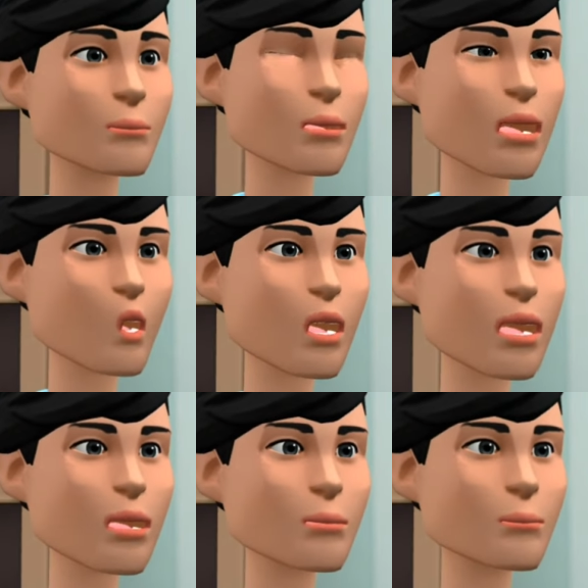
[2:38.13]
in a
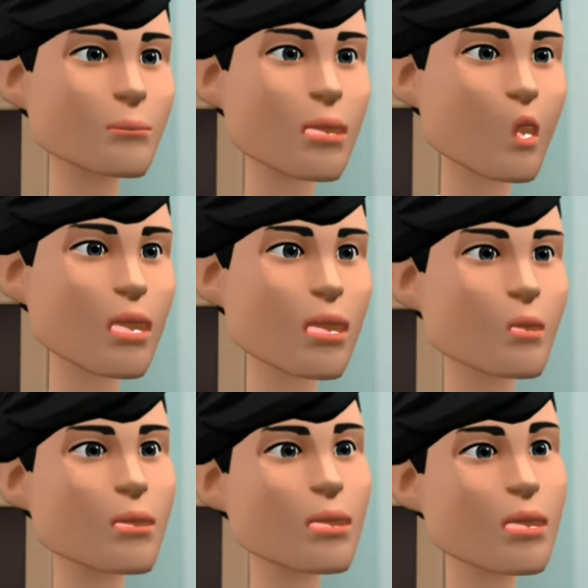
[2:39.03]
way, she could
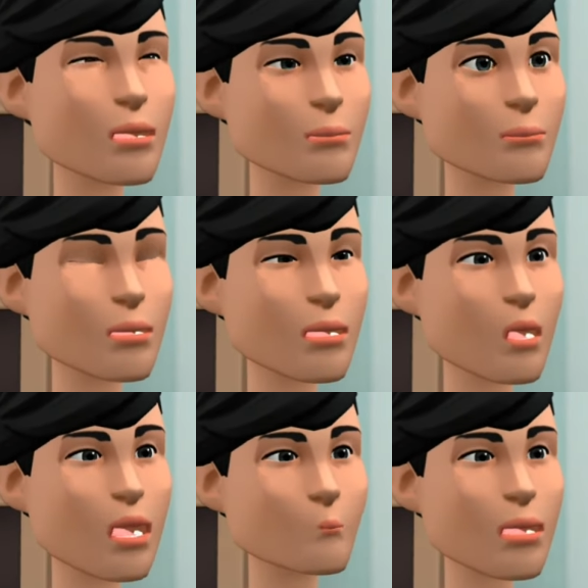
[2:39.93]
understand, and
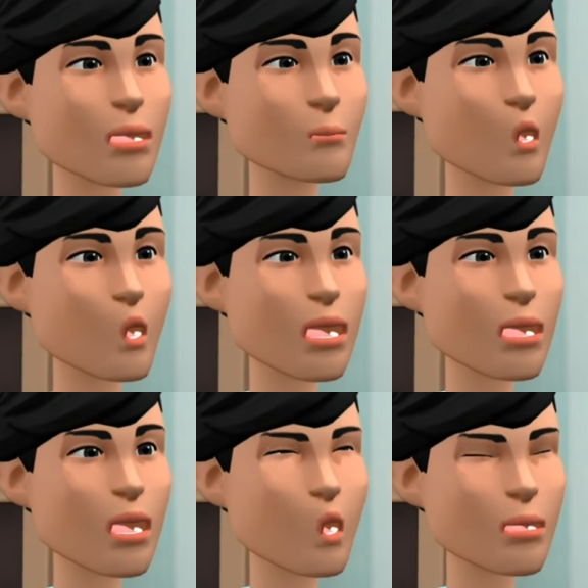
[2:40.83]
she was much more willing to